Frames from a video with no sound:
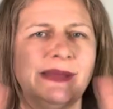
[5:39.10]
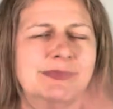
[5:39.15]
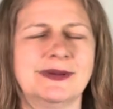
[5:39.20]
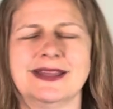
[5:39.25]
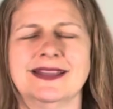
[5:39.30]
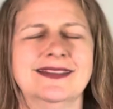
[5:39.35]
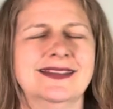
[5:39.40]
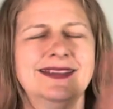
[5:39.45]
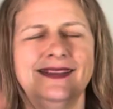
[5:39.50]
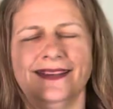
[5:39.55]

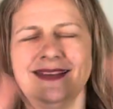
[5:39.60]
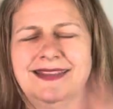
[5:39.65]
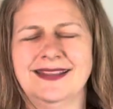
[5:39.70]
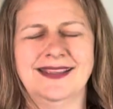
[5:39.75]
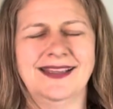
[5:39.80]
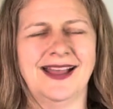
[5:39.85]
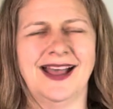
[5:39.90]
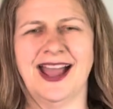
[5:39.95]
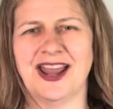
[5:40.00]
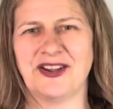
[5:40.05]
but
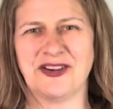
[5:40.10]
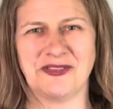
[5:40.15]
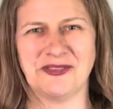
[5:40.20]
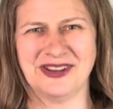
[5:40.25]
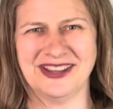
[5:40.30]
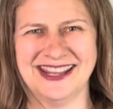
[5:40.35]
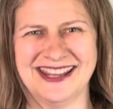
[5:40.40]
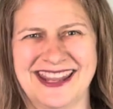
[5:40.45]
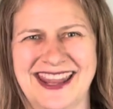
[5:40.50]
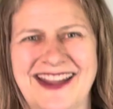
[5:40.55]
I don't
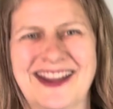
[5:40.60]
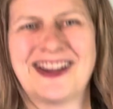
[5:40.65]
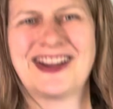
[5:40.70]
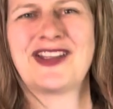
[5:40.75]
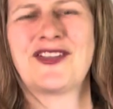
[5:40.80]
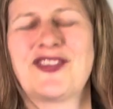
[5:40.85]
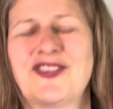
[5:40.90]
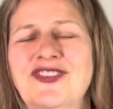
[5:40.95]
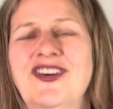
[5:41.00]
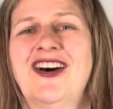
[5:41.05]
really care.
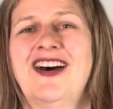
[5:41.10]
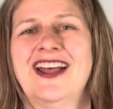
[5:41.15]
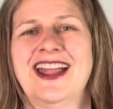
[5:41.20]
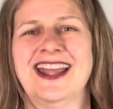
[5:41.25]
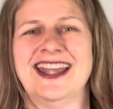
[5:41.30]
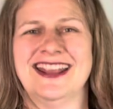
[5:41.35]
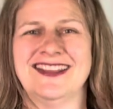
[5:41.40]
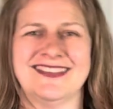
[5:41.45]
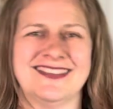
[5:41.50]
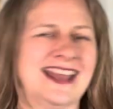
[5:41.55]
It's fine.
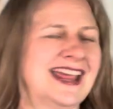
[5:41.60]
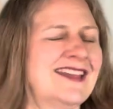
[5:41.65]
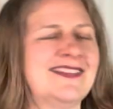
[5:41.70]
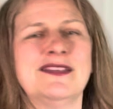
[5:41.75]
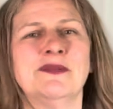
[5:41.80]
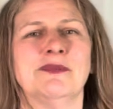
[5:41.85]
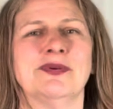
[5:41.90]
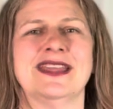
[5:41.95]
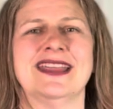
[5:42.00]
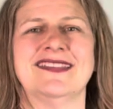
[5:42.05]
It's nice
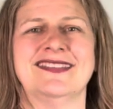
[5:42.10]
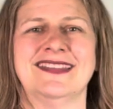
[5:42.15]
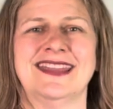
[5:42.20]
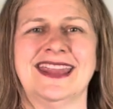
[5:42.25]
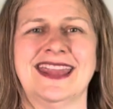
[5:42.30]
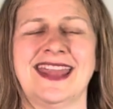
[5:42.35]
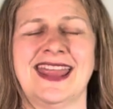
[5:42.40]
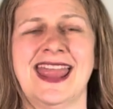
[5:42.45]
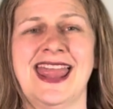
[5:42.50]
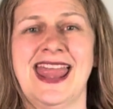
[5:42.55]
and
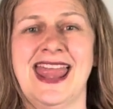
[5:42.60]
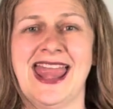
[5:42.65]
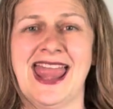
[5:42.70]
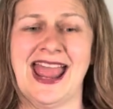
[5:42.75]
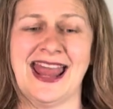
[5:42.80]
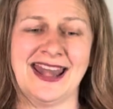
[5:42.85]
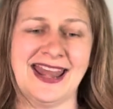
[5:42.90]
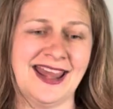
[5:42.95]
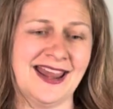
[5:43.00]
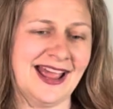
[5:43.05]
breezy,
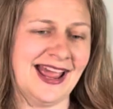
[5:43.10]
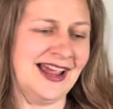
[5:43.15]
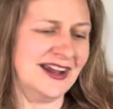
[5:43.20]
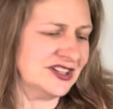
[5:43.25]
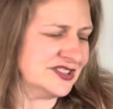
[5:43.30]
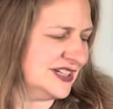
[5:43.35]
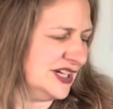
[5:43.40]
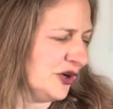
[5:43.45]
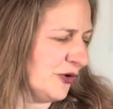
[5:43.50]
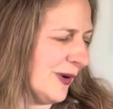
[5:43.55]
and I
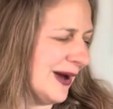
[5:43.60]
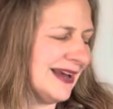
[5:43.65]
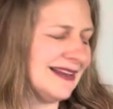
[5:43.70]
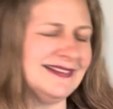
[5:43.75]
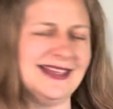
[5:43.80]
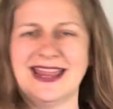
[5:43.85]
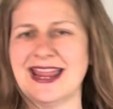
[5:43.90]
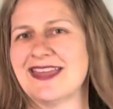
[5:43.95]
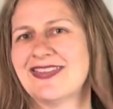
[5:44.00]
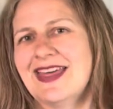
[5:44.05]
actually quite
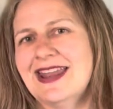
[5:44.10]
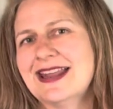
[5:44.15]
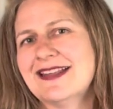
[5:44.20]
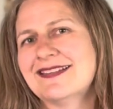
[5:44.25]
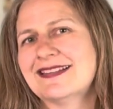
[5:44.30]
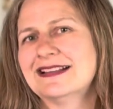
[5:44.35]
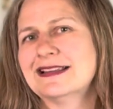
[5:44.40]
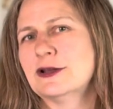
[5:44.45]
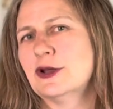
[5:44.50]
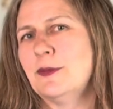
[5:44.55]
like that it's
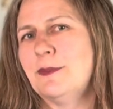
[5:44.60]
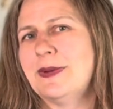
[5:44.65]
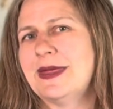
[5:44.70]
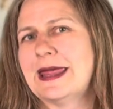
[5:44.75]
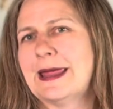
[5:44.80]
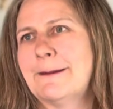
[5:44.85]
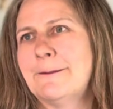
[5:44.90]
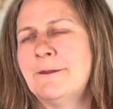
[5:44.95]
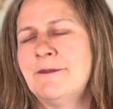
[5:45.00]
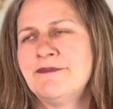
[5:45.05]
a little
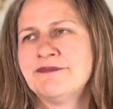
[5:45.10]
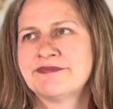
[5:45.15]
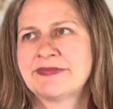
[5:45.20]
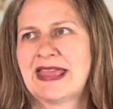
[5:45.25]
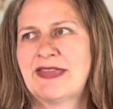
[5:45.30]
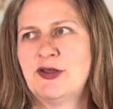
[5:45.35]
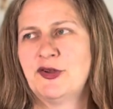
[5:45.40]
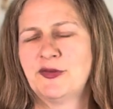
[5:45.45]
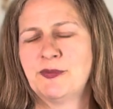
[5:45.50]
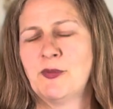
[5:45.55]
bit,
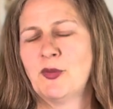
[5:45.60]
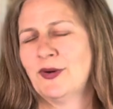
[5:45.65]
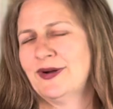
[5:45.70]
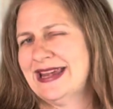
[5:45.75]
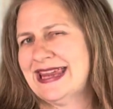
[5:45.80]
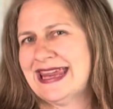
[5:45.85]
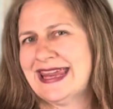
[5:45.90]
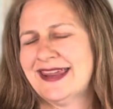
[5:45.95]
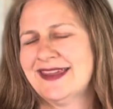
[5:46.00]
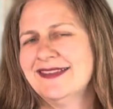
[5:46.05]
there's more
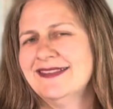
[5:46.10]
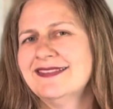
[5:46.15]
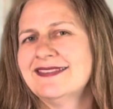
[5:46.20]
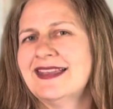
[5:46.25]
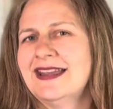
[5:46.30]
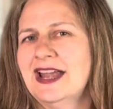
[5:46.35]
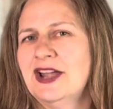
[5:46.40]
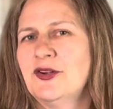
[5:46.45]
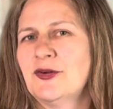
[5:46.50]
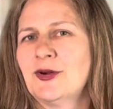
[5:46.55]
ease than
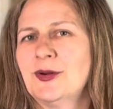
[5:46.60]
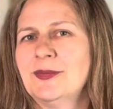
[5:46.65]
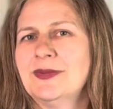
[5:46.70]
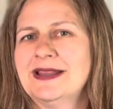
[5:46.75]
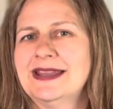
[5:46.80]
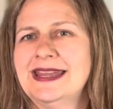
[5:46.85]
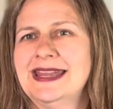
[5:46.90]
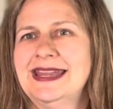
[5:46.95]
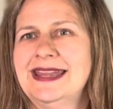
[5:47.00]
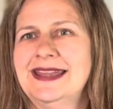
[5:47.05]
I
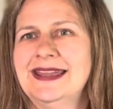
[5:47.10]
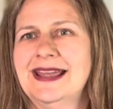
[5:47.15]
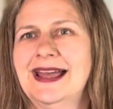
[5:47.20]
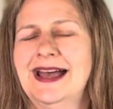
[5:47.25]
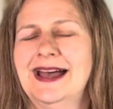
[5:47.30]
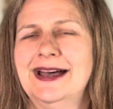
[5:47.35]
normally